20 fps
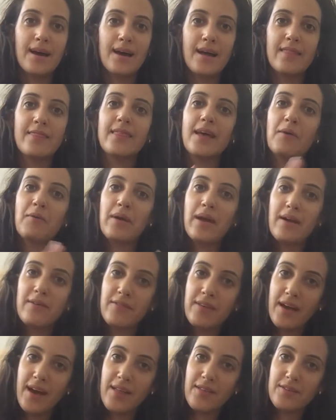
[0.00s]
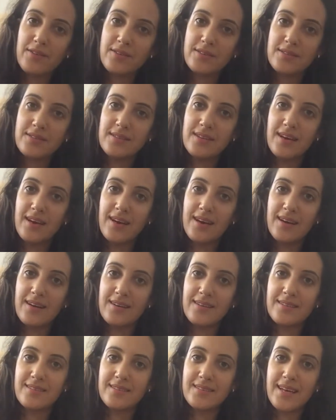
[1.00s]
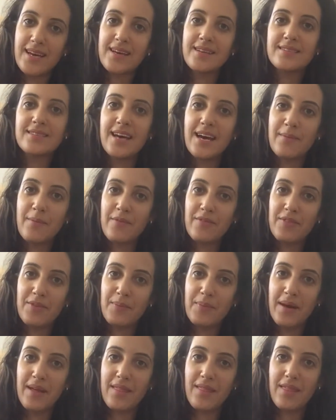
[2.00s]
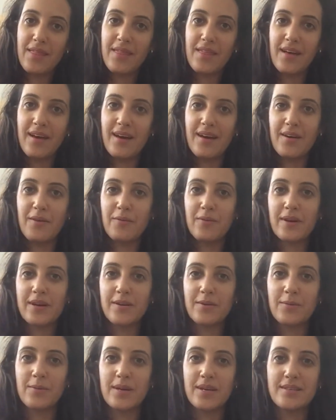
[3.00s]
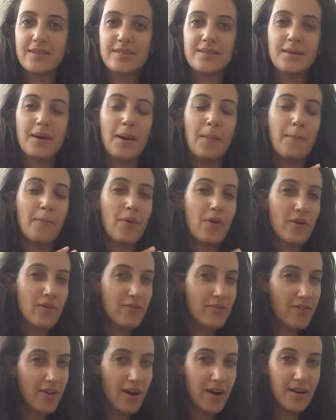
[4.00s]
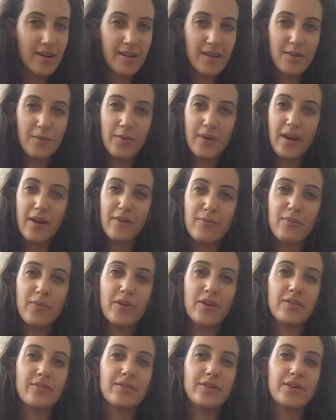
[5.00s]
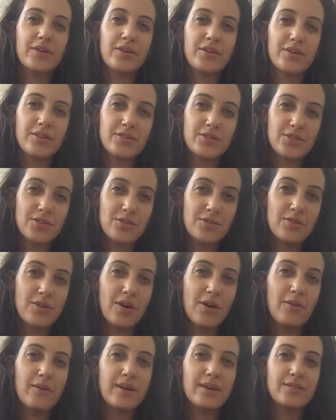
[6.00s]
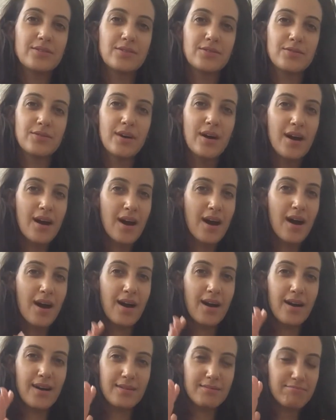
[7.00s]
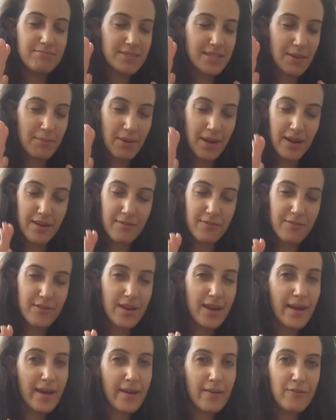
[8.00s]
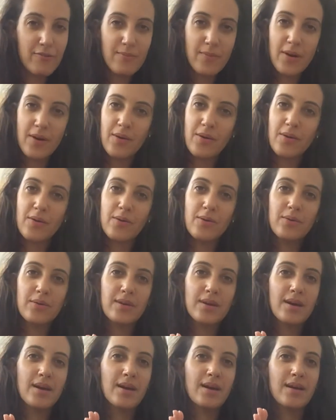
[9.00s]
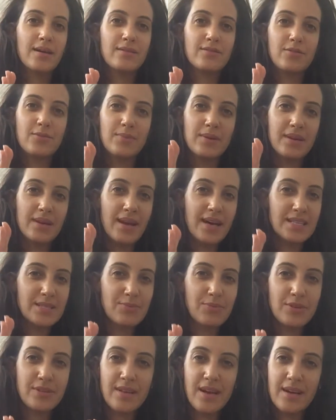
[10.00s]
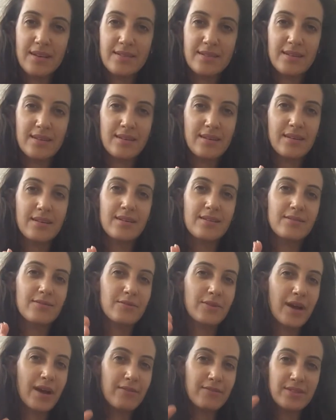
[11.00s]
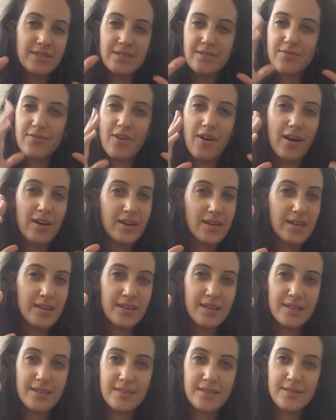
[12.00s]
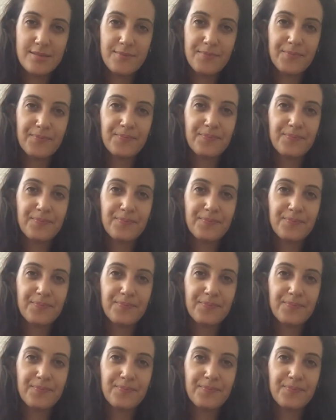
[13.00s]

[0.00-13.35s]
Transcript: And then we have the other second time of the month where it's more foggy. We more of an urge to go into some kind of cave mode, to be less productive. We have this fogginess.